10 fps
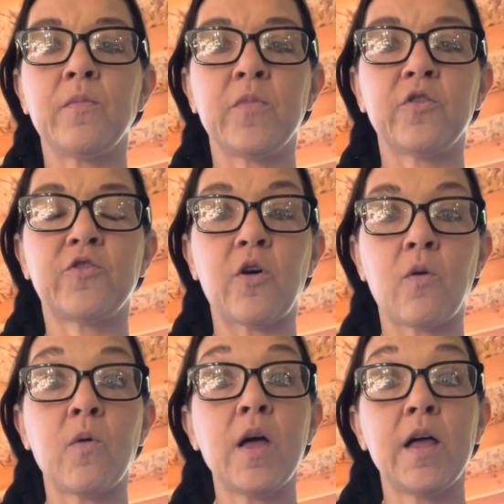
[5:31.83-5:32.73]

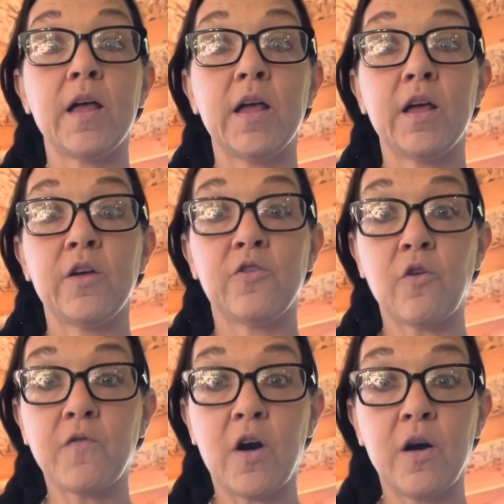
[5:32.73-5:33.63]
So
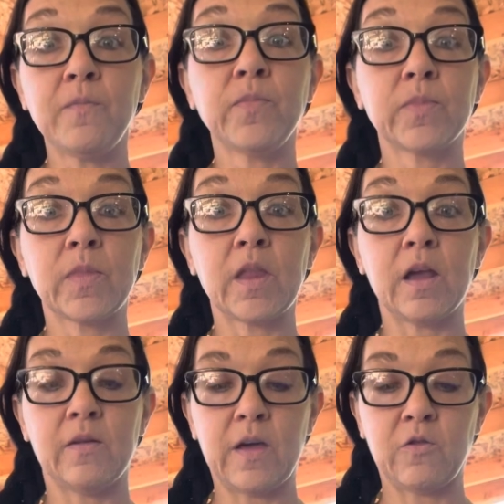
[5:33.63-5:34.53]
far,
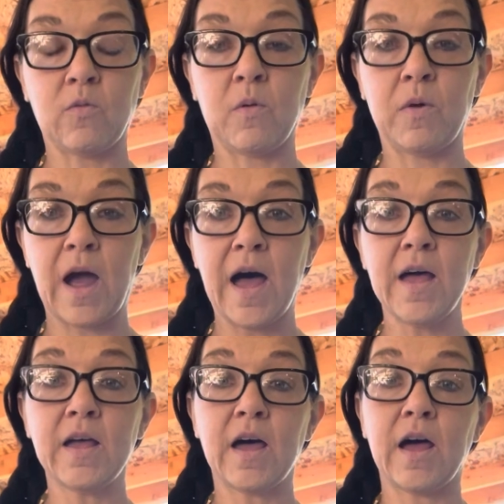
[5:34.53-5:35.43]
that's where we're
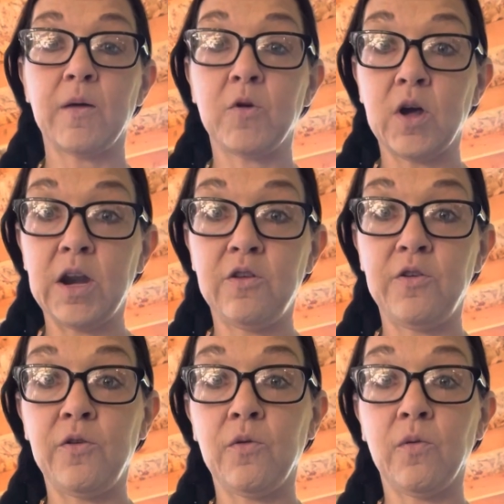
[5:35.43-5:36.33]
at. I'm going
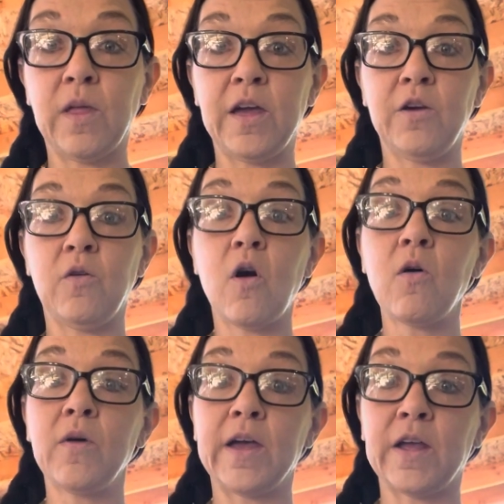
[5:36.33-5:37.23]
to let you
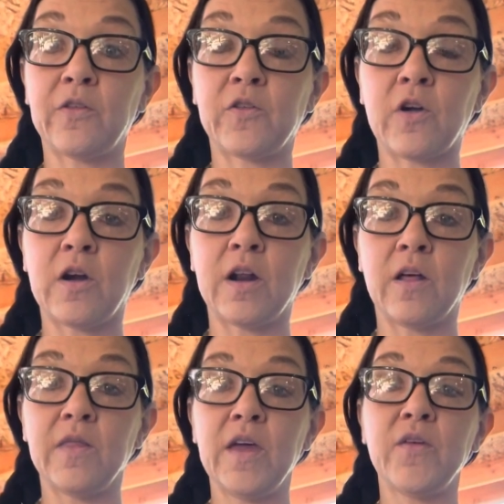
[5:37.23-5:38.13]
go and get started
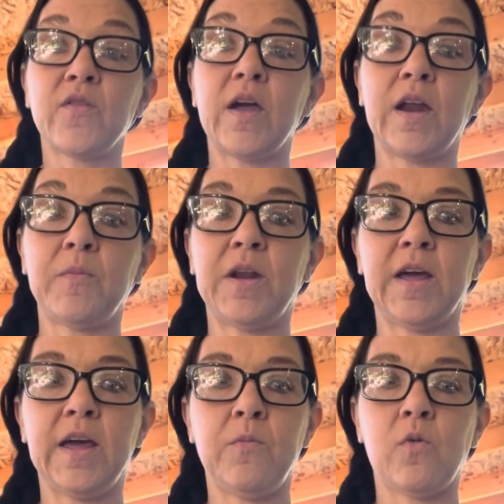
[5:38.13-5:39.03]
on this, and I'm going to
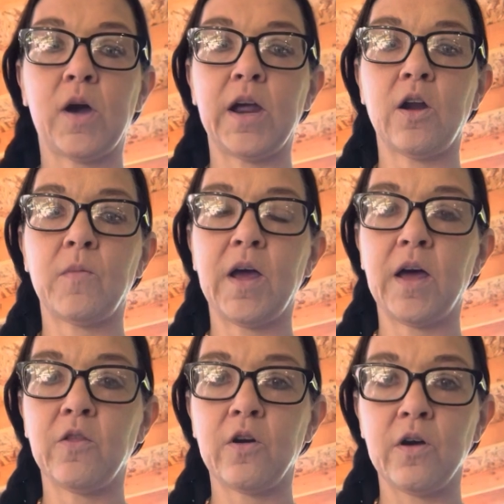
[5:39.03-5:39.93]
keep working on my
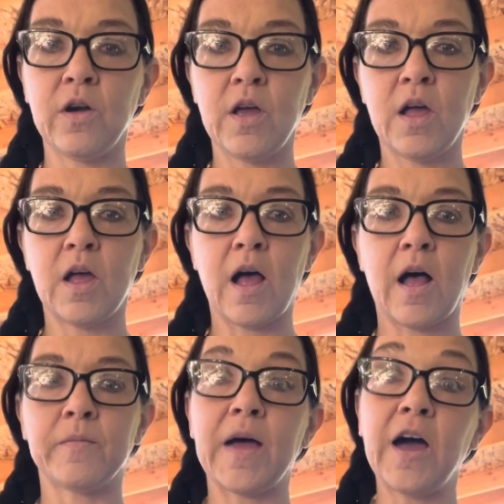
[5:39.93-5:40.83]
other
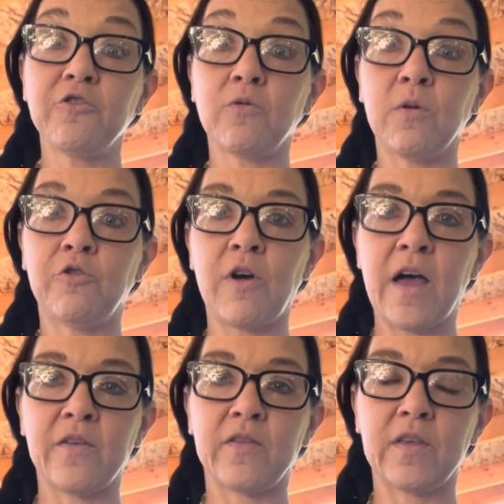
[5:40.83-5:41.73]
actual
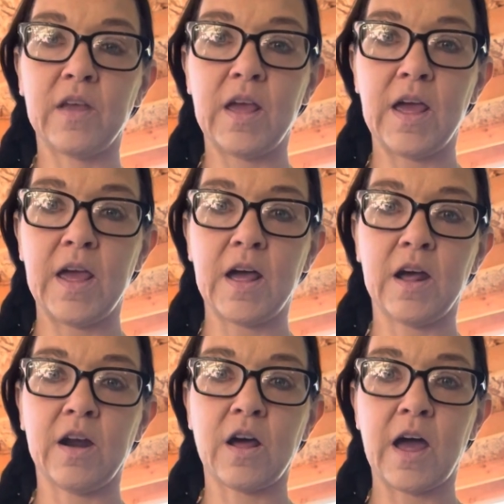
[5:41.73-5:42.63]
dress,
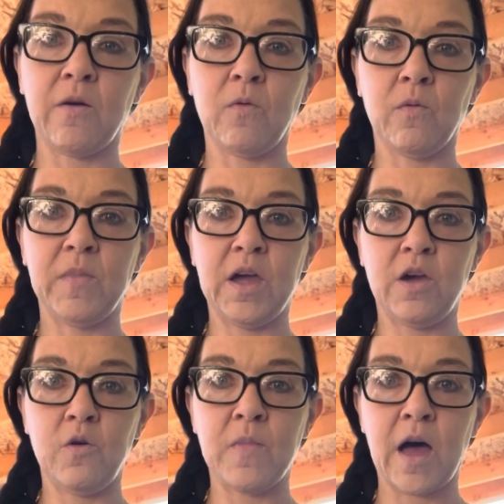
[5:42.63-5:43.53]
and I will meet
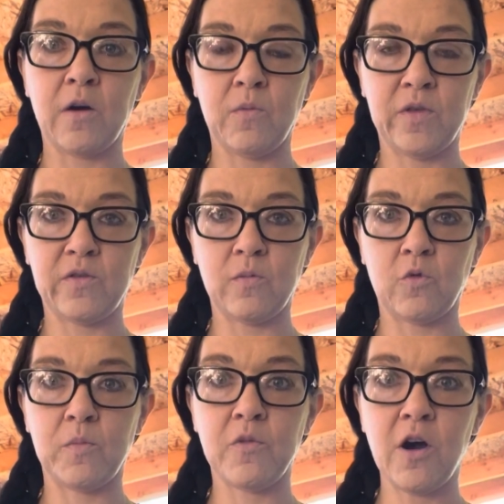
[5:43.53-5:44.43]
you back with some
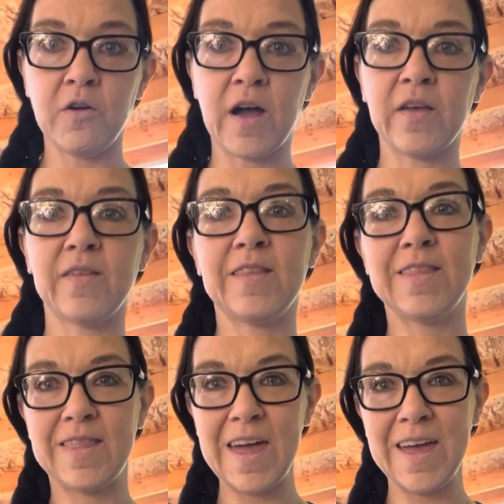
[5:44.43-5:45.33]
more progress.
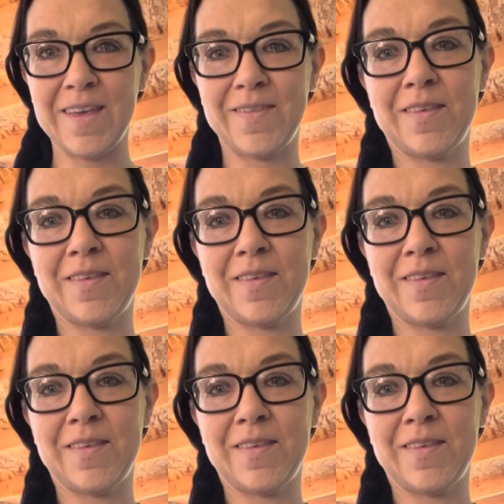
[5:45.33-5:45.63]
Thanks.